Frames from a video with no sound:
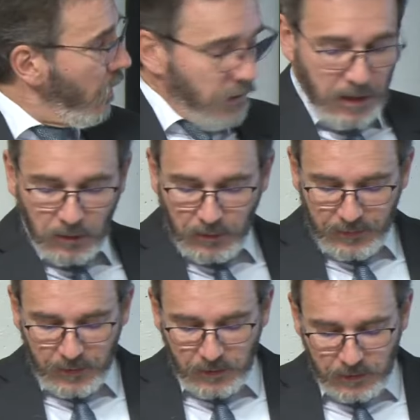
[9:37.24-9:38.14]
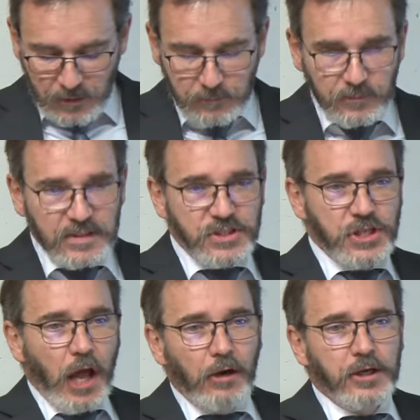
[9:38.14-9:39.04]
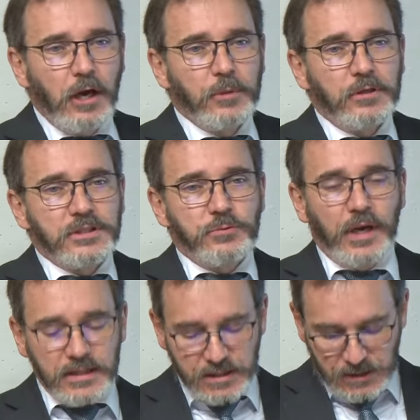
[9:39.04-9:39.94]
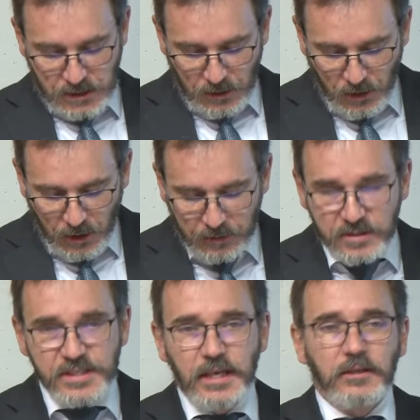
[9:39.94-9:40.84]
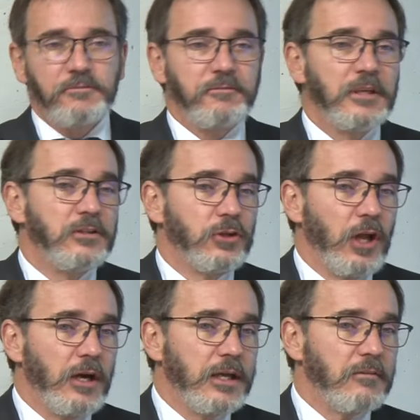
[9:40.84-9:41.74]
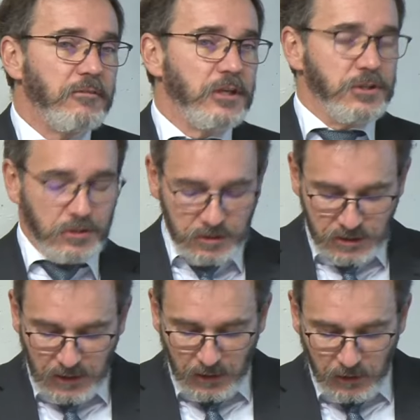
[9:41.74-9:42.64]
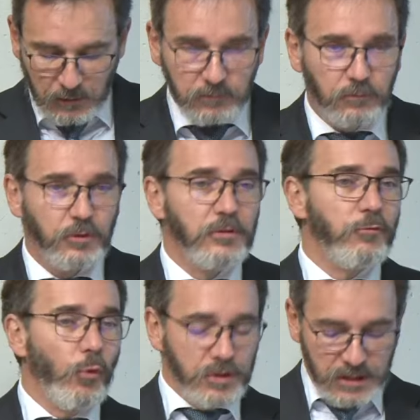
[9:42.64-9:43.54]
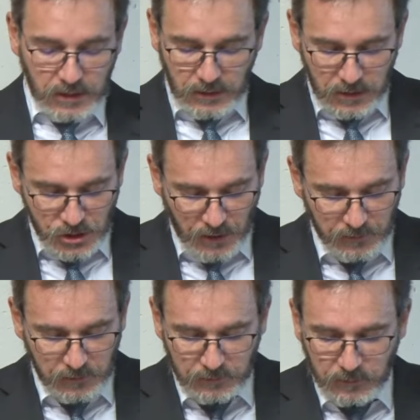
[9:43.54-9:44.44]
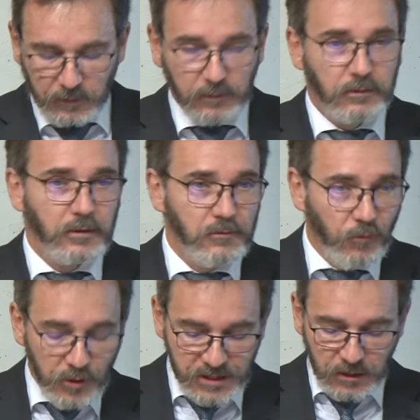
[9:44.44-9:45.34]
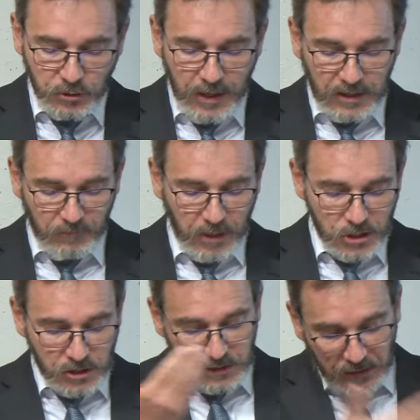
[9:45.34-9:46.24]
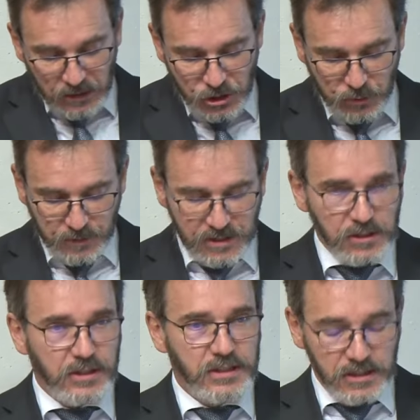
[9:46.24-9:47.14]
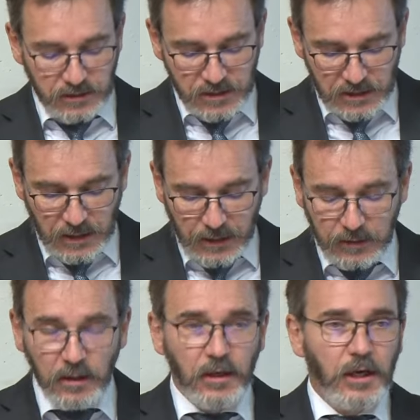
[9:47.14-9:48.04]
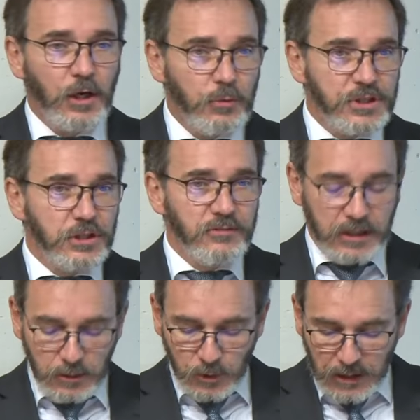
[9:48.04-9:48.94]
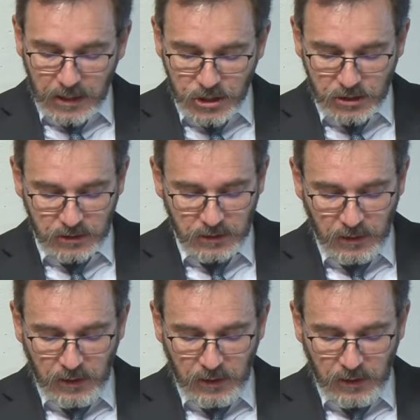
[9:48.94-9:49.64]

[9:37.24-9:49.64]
Now, this dollar dominance rests on a set of interlocking features that are reinforcing each other. In invoicing trade, I've mentioned debt issuance that you can see on the slide, reserve accumulation,